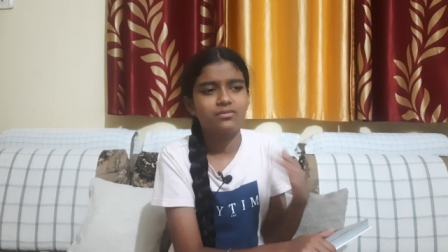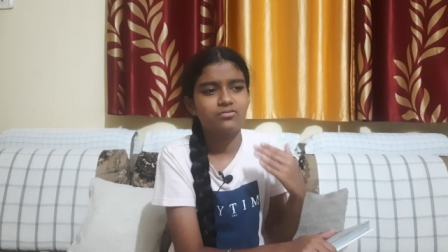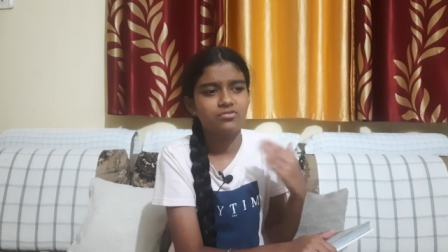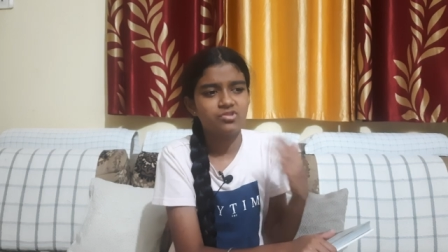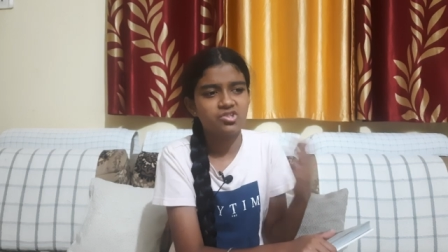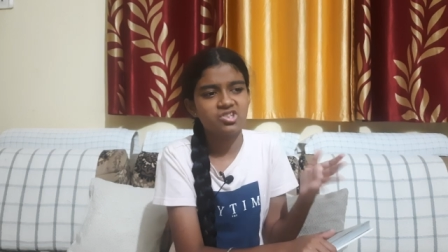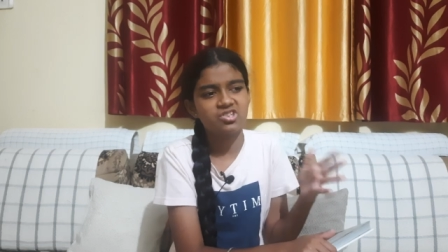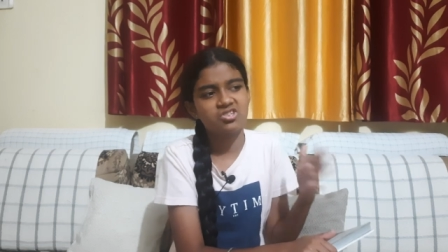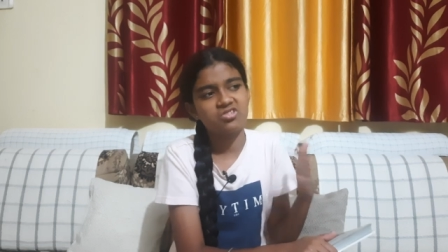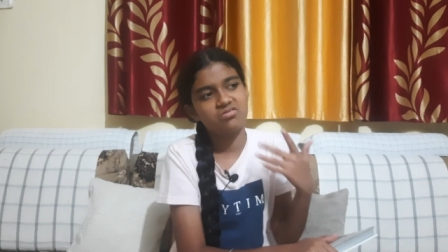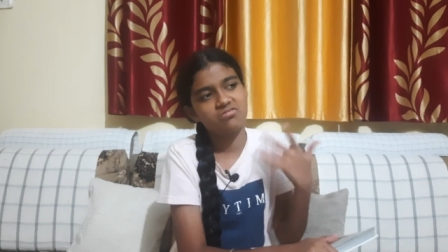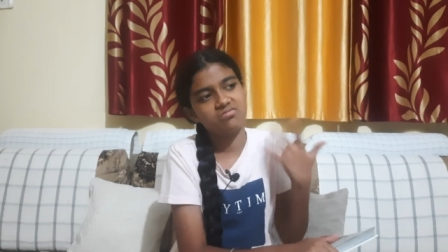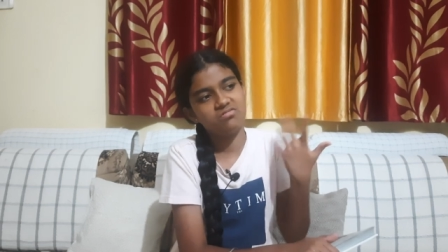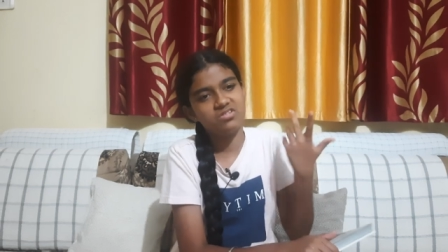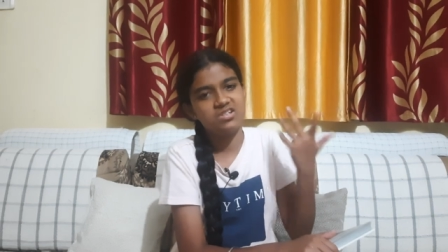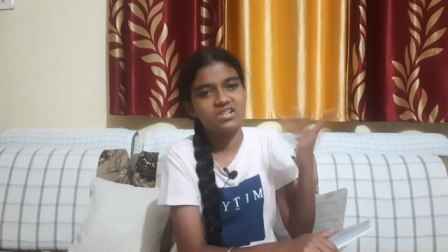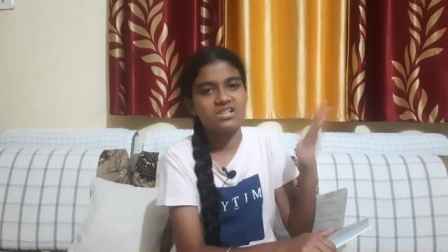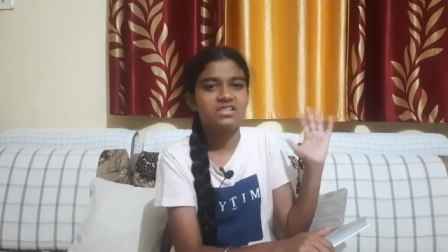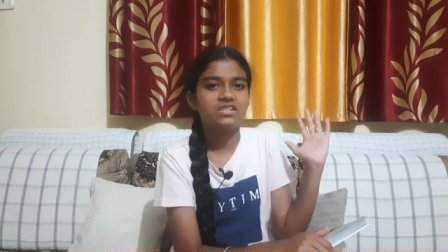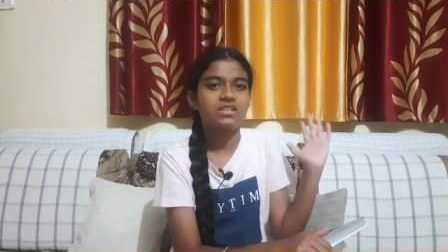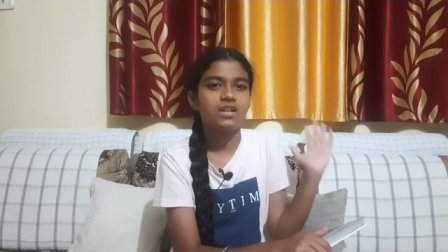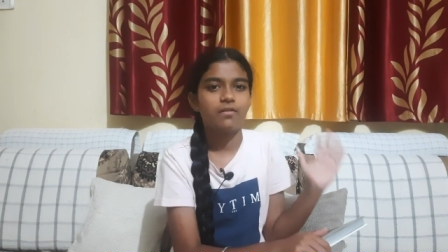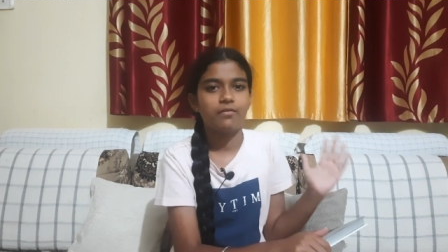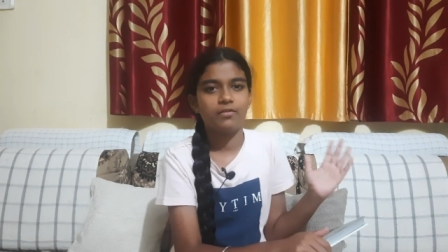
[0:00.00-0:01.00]
just
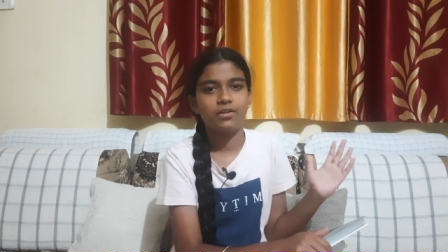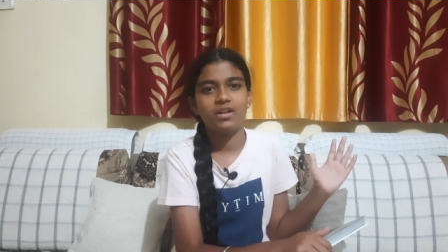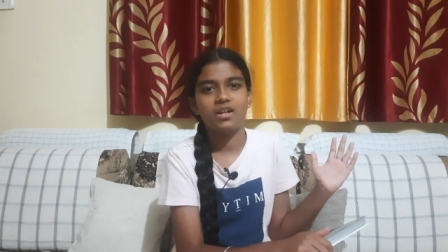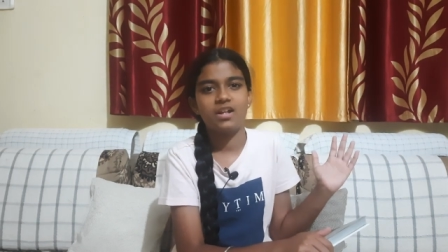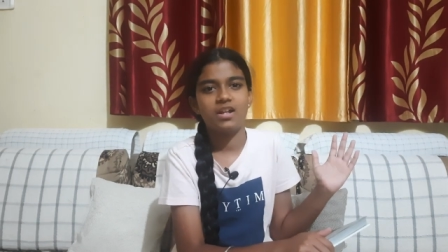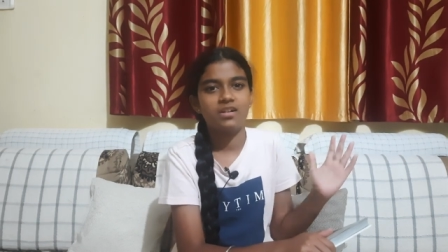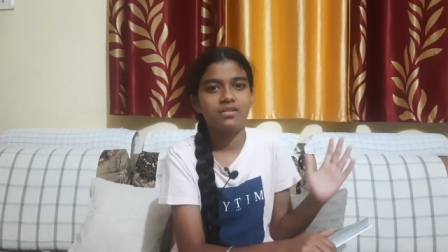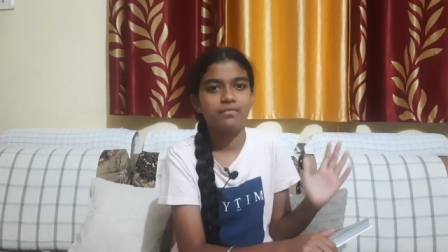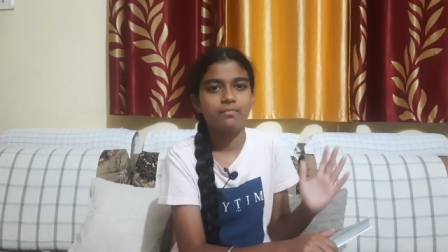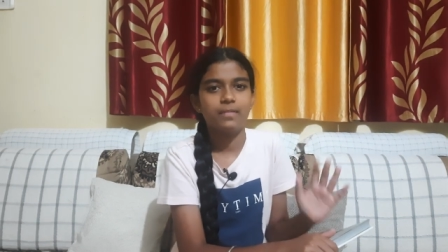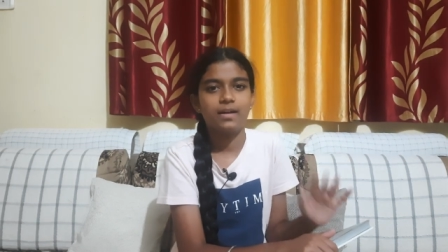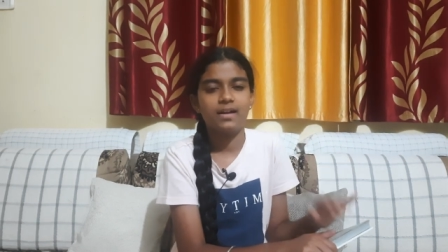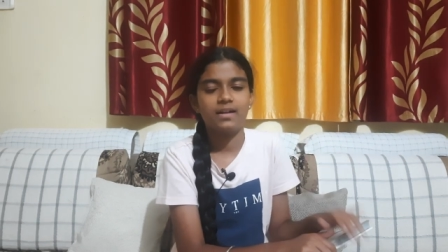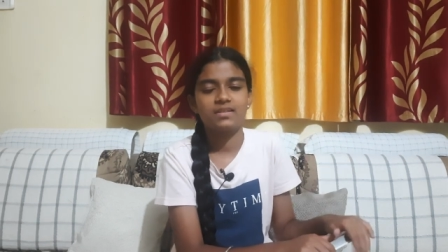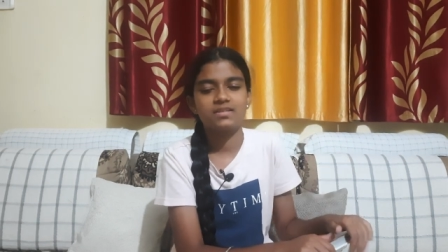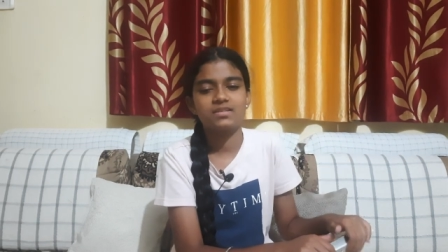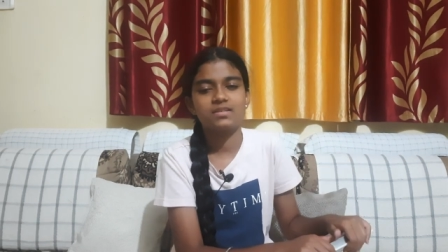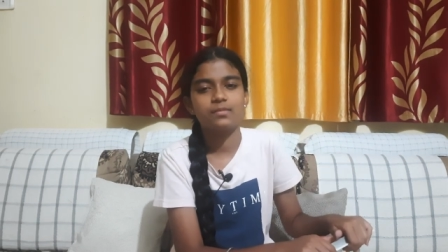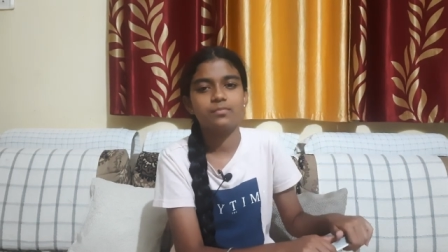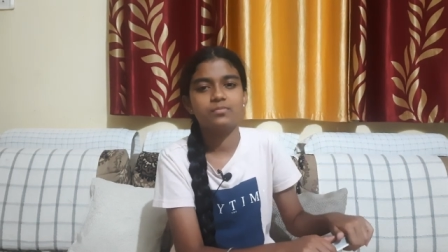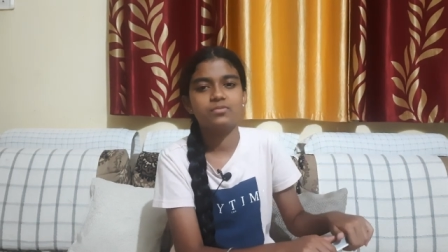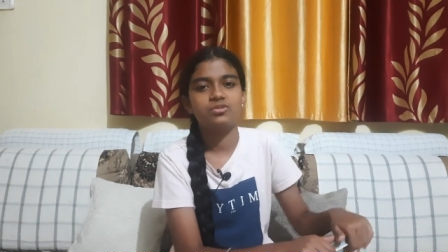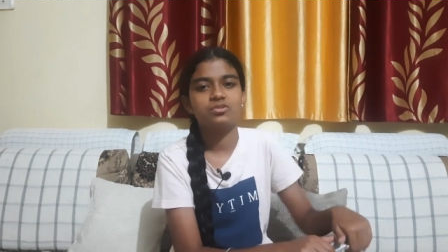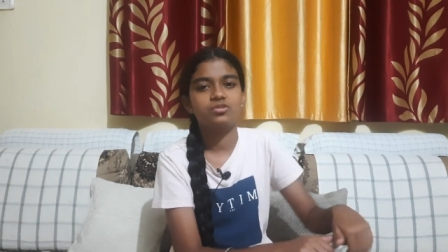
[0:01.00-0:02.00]
discovered it by
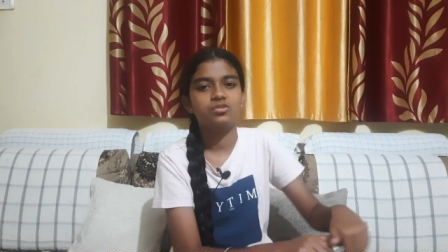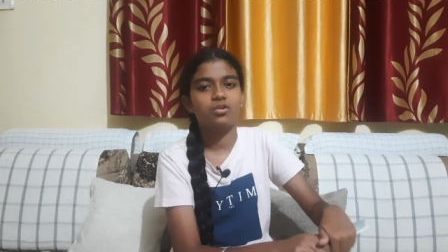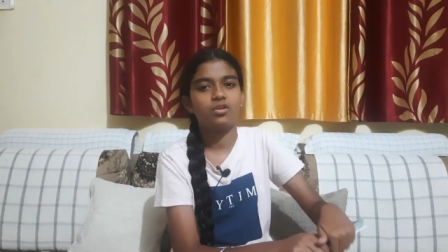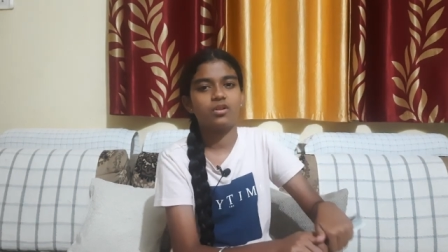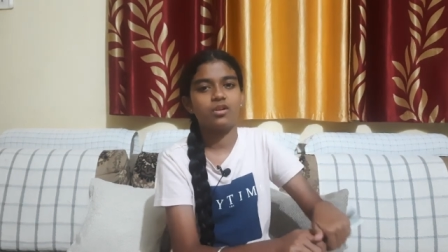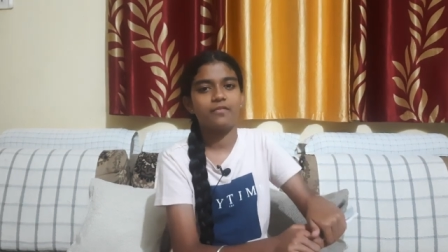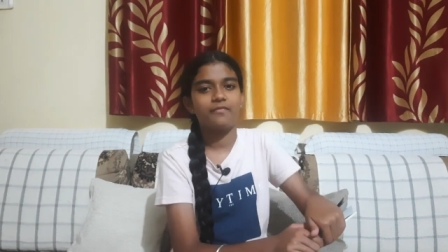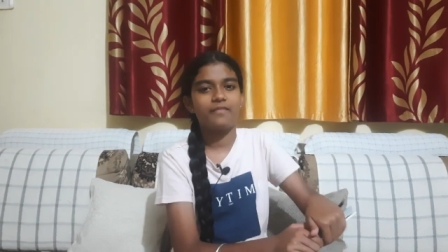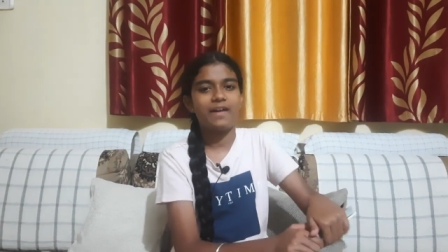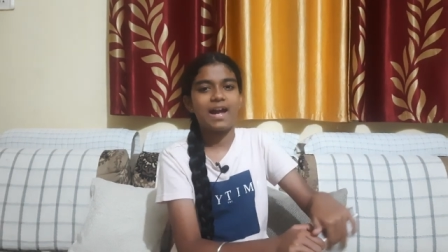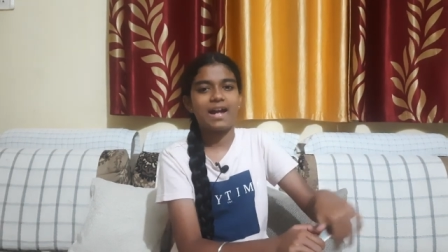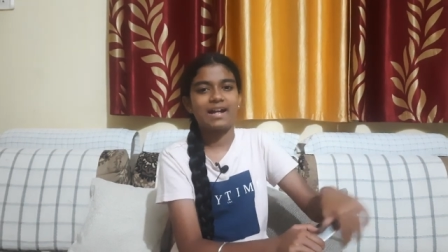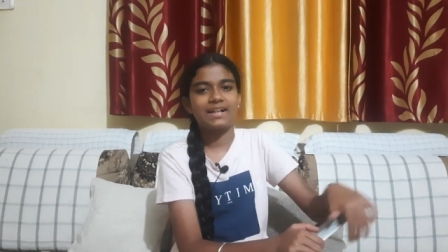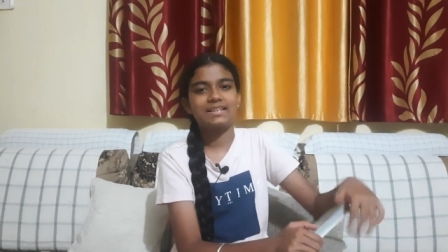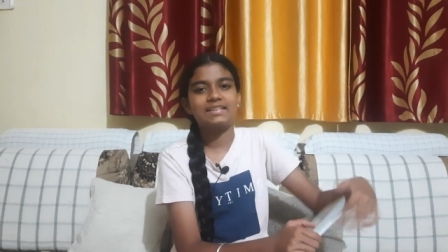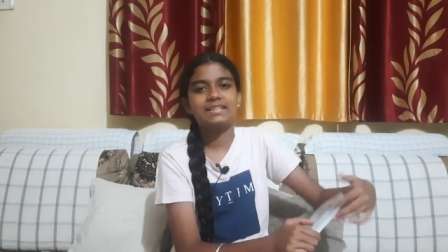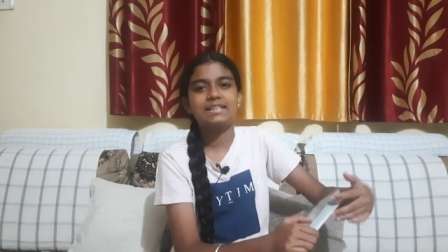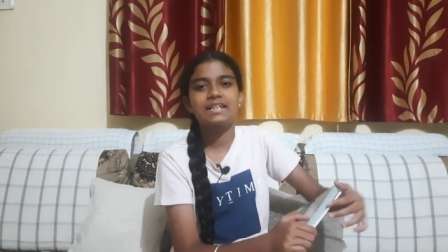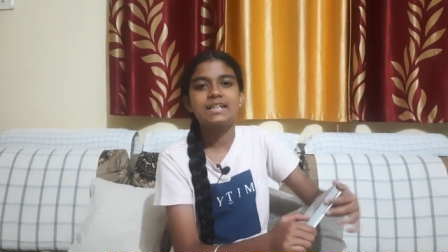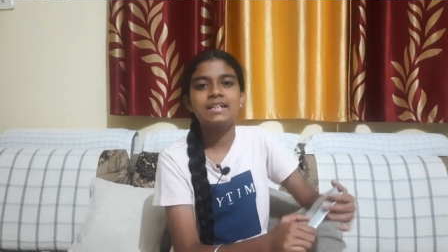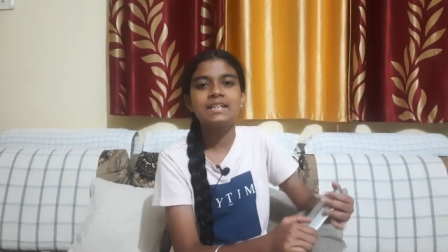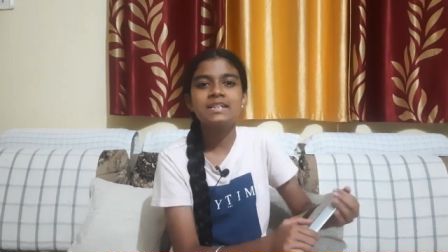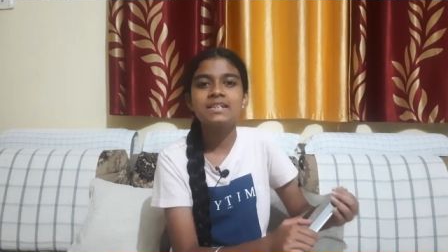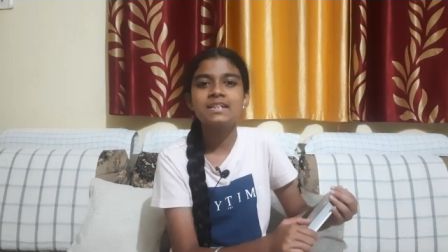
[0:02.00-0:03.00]
some sort of
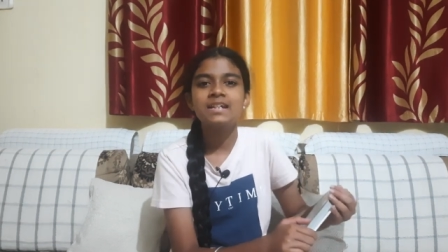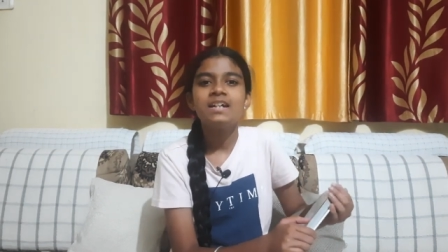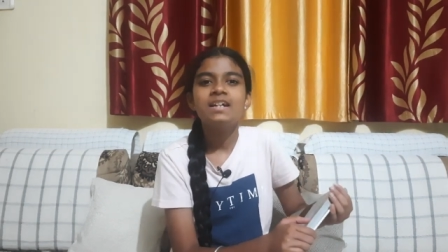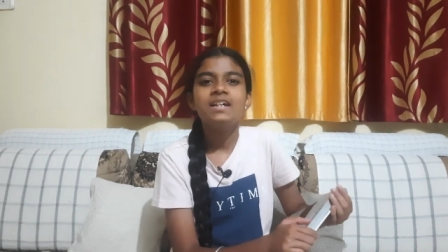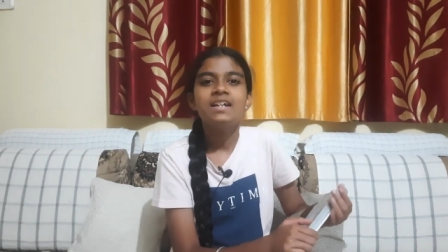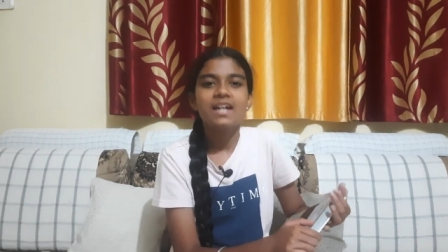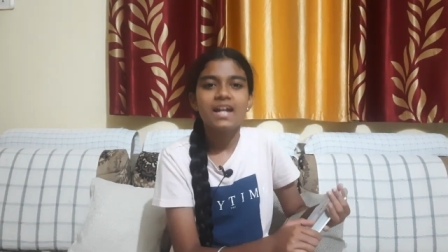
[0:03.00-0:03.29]
accident,